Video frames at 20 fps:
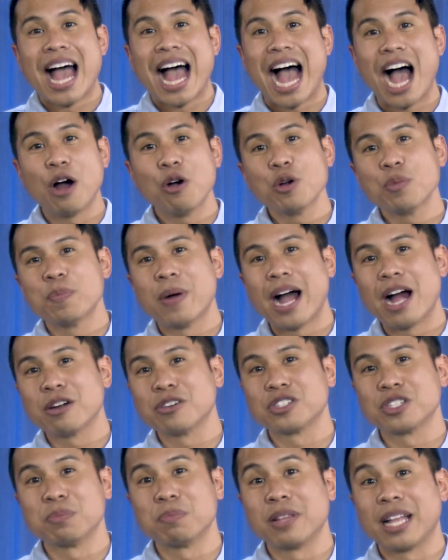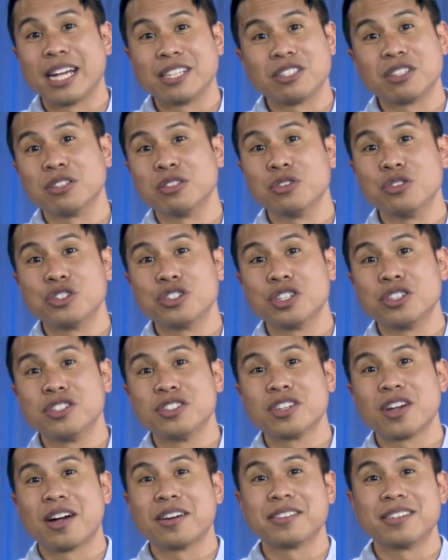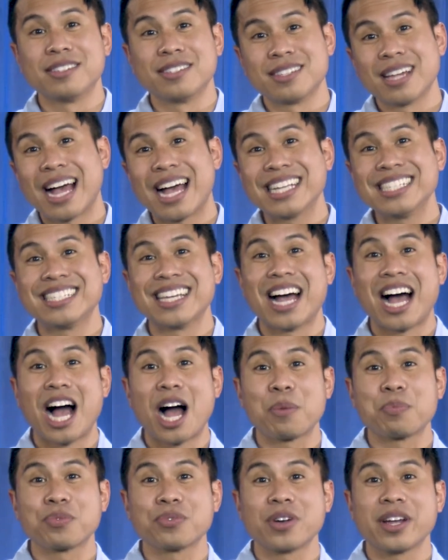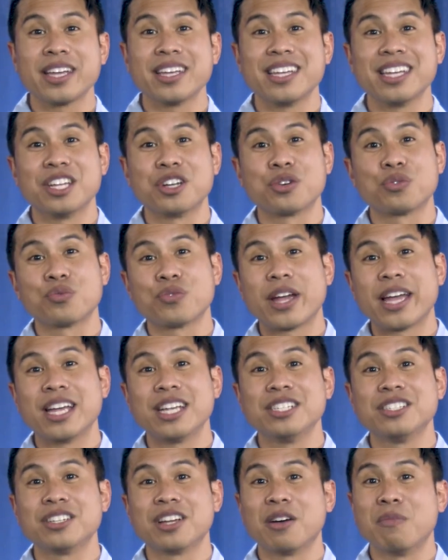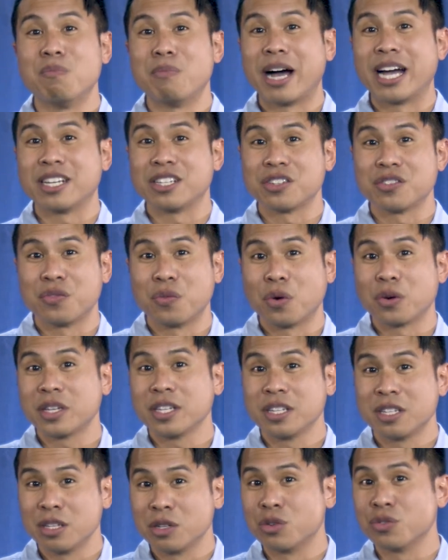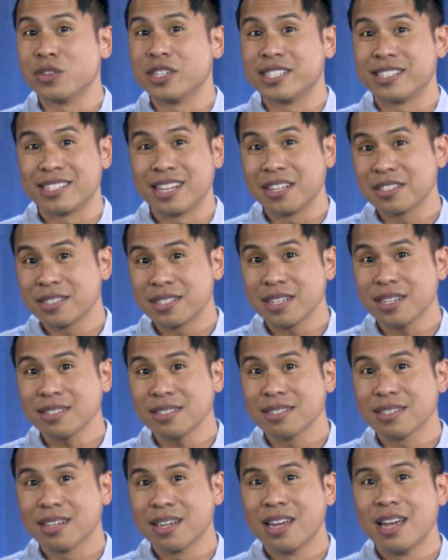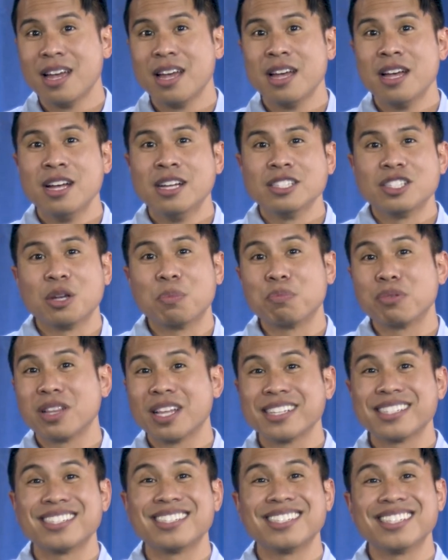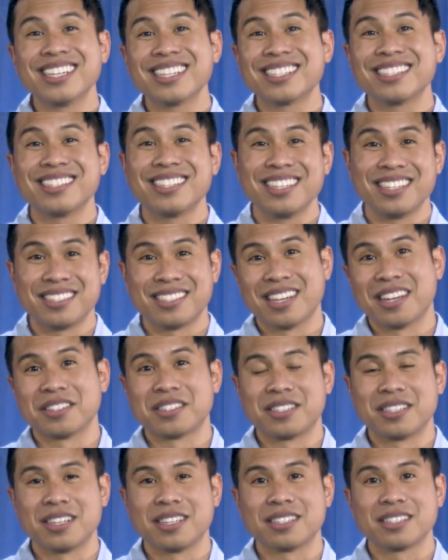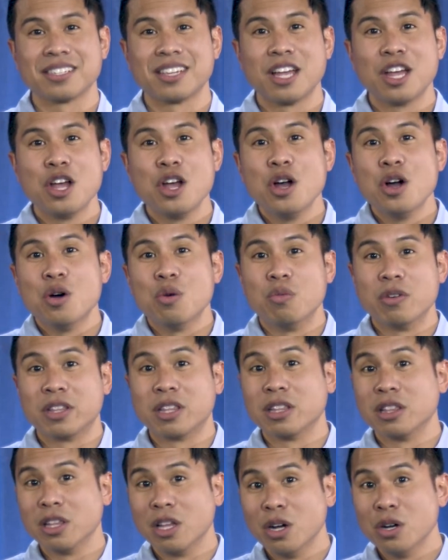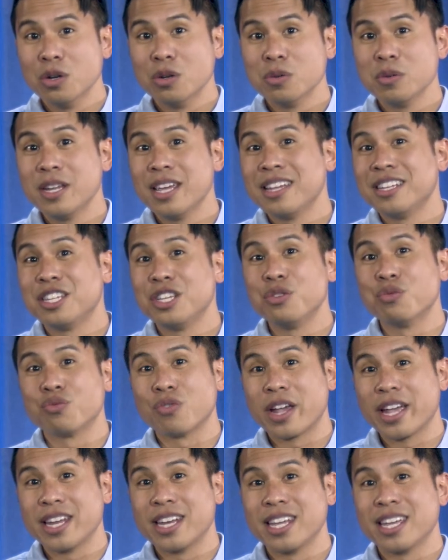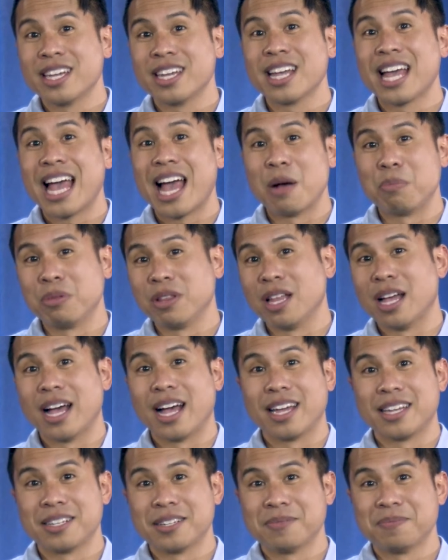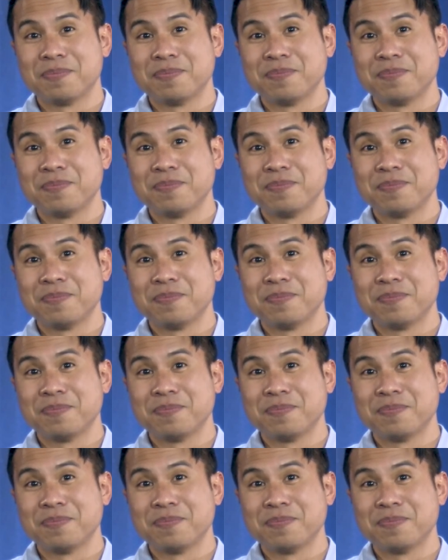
Our power supply solutions are designed to operate in a range of -40 degrees Celsius to +60 Celsius with load derating applied.